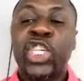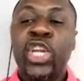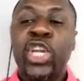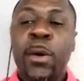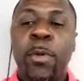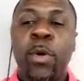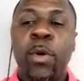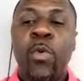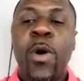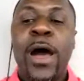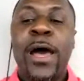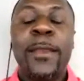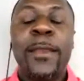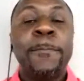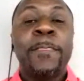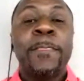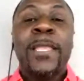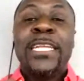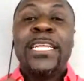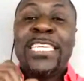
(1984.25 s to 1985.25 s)
Number 1,
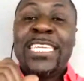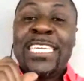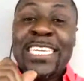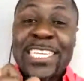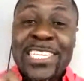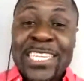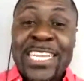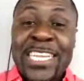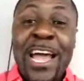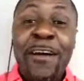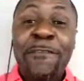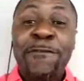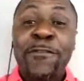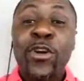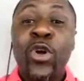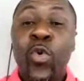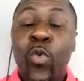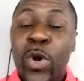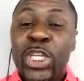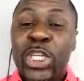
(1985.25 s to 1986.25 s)
to
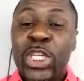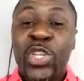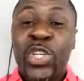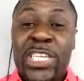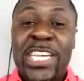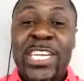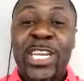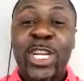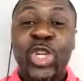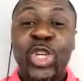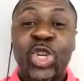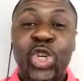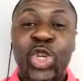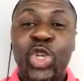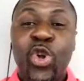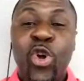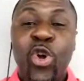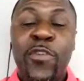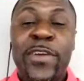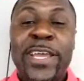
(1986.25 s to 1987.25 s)
discover what your signature
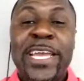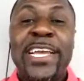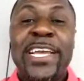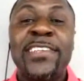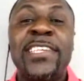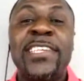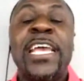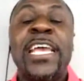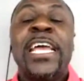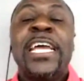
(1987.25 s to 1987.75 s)
story is,